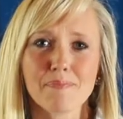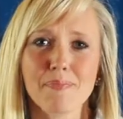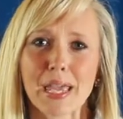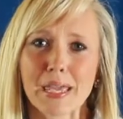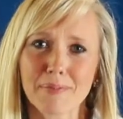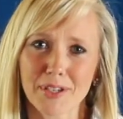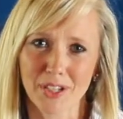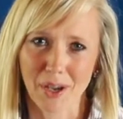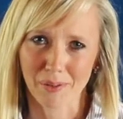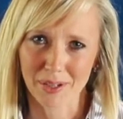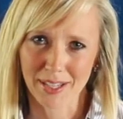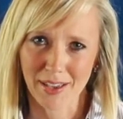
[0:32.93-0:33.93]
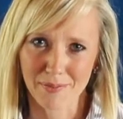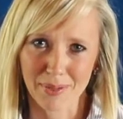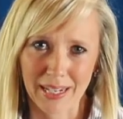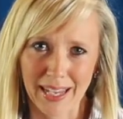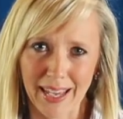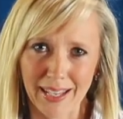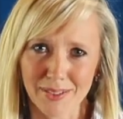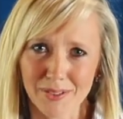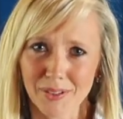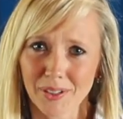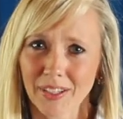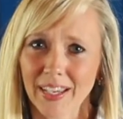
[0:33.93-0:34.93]
Baby showers have been
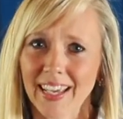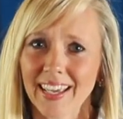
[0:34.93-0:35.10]
canceled.